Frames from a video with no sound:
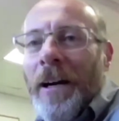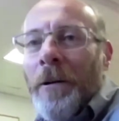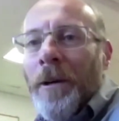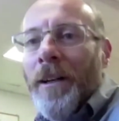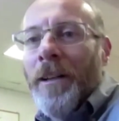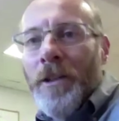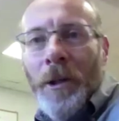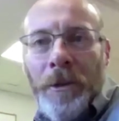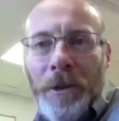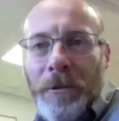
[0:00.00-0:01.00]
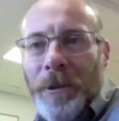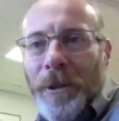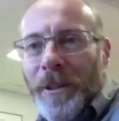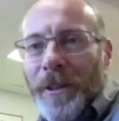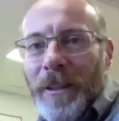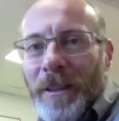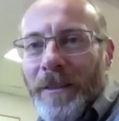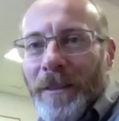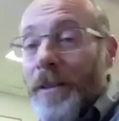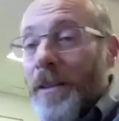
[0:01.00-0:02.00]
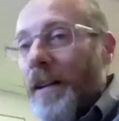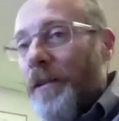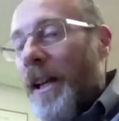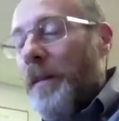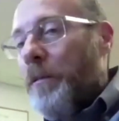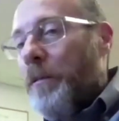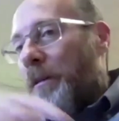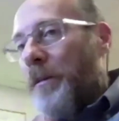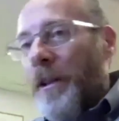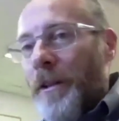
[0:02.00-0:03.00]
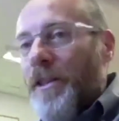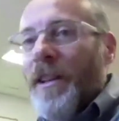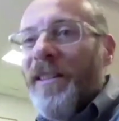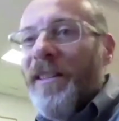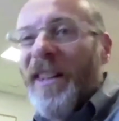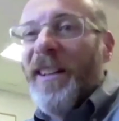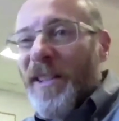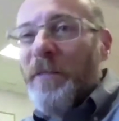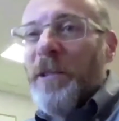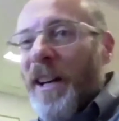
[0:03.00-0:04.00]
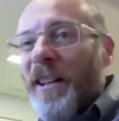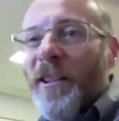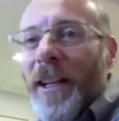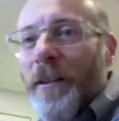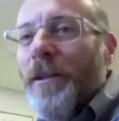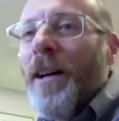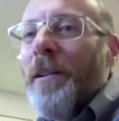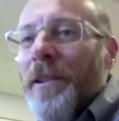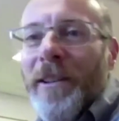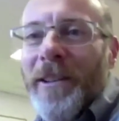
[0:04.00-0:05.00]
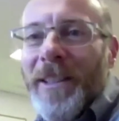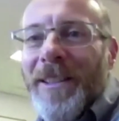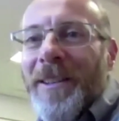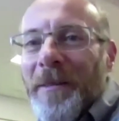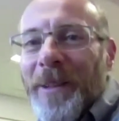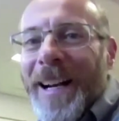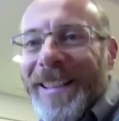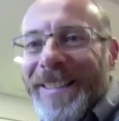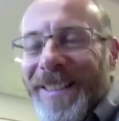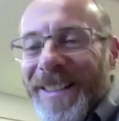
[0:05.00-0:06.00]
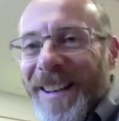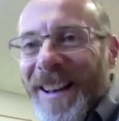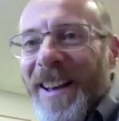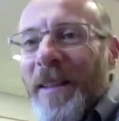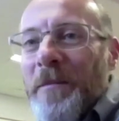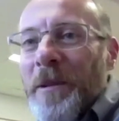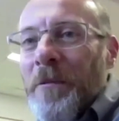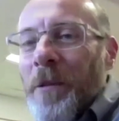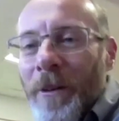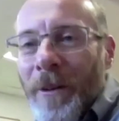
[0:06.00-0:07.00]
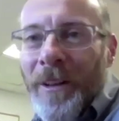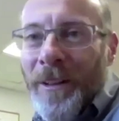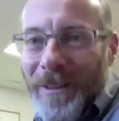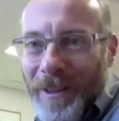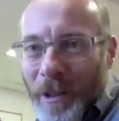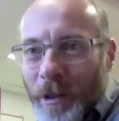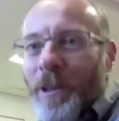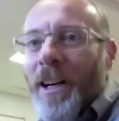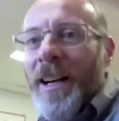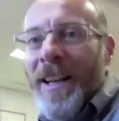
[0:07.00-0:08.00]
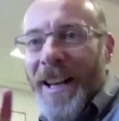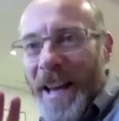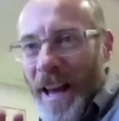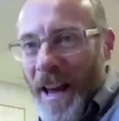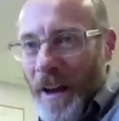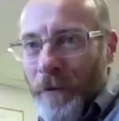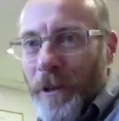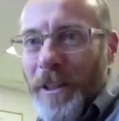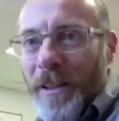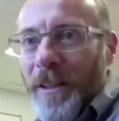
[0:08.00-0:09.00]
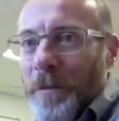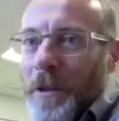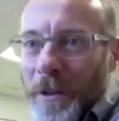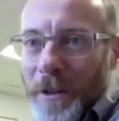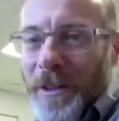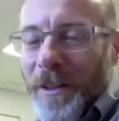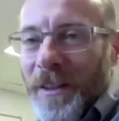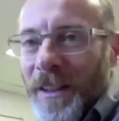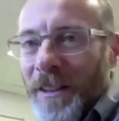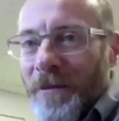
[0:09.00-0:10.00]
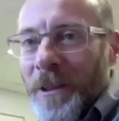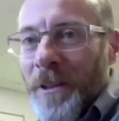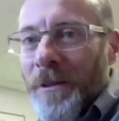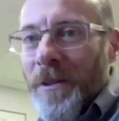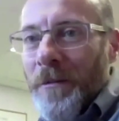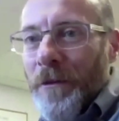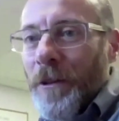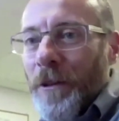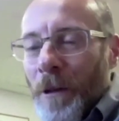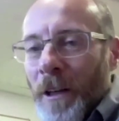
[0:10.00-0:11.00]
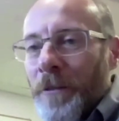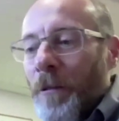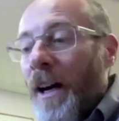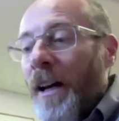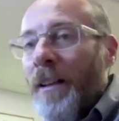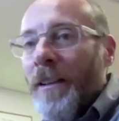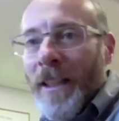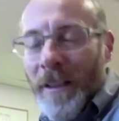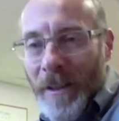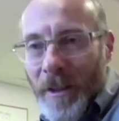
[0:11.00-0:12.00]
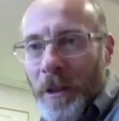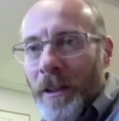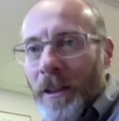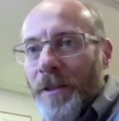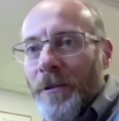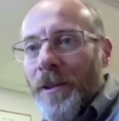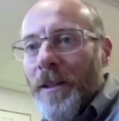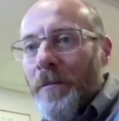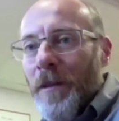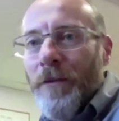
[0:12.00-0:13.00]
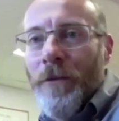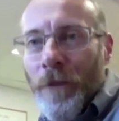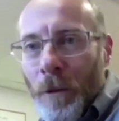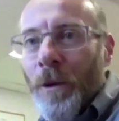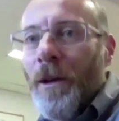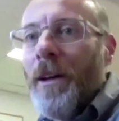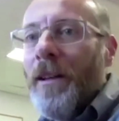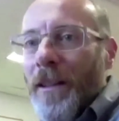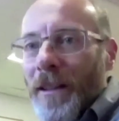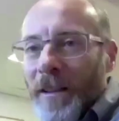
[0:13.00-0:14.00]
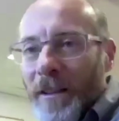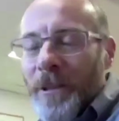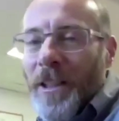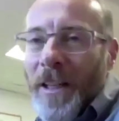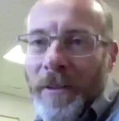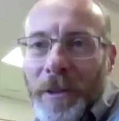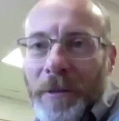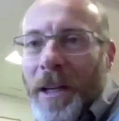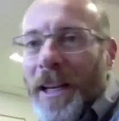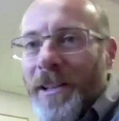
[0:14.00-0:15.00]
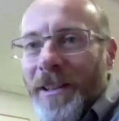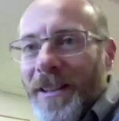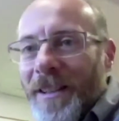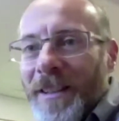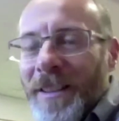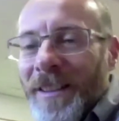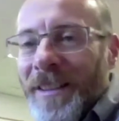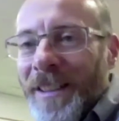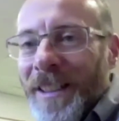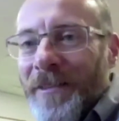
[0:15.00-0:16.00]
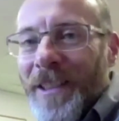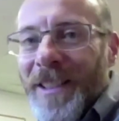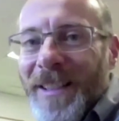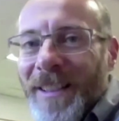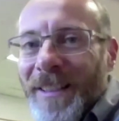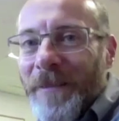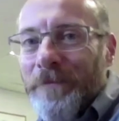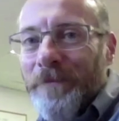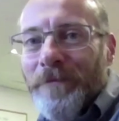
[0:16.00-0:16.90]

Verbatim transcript: Our social worker doesn't have type 1, but her son does. So we kind of grandfathered her into the practice. But we all try everything personally. We use them for quite a while and get experience with them before we counsel patients on, on any of these things.